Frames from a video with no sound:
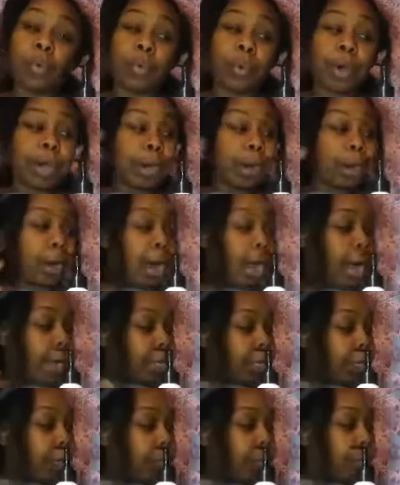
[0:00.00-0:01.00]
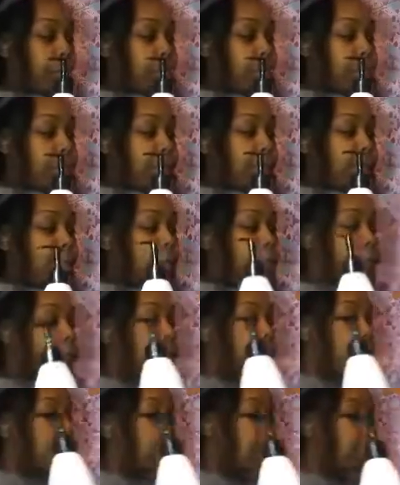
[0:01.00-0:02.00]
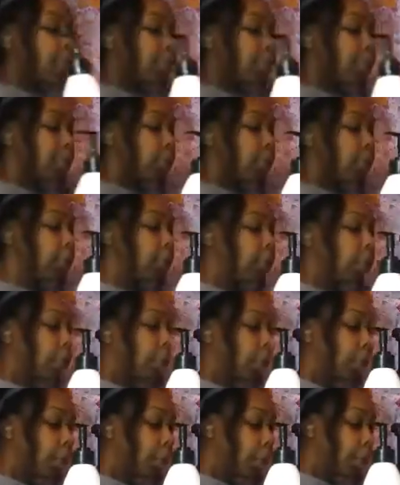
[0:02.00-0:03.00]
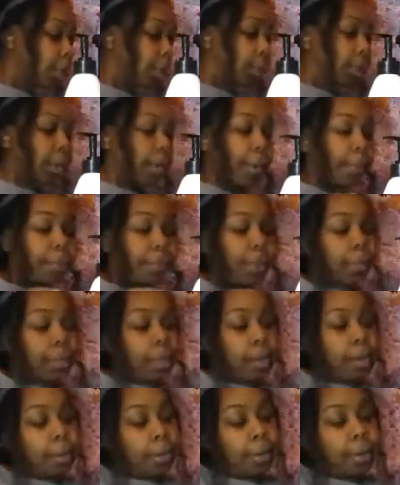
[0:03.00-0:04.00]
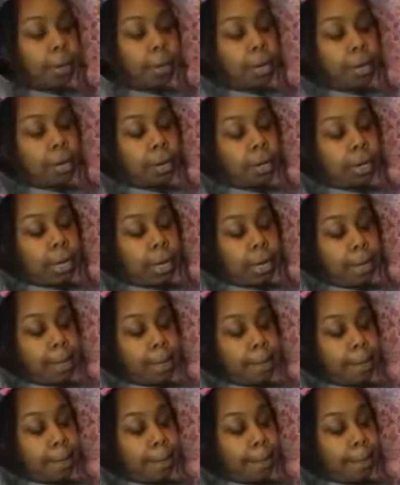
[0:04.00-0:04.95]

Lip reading: where I use, let me see, can I bring that up here? Yeah.